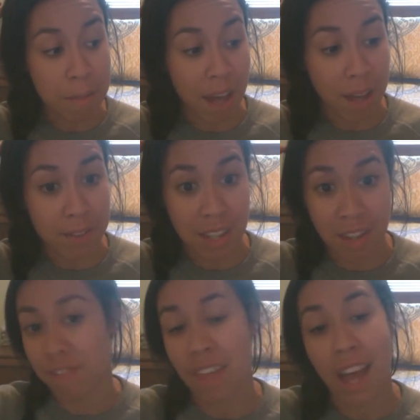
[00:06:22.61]
But outside
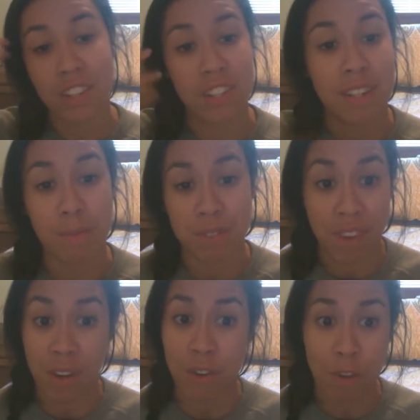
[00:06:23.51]
of that, she said it was
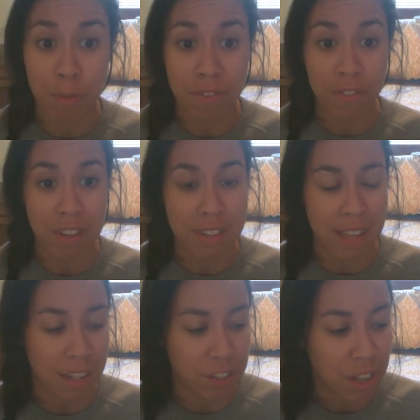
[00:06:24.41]
very normal for his
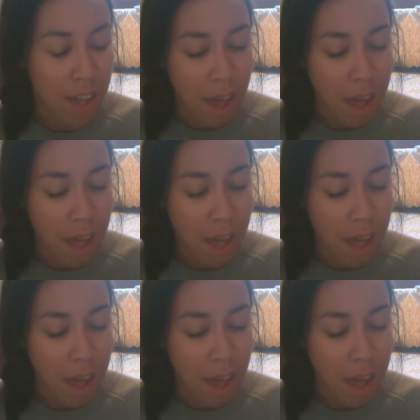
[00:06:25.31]
age.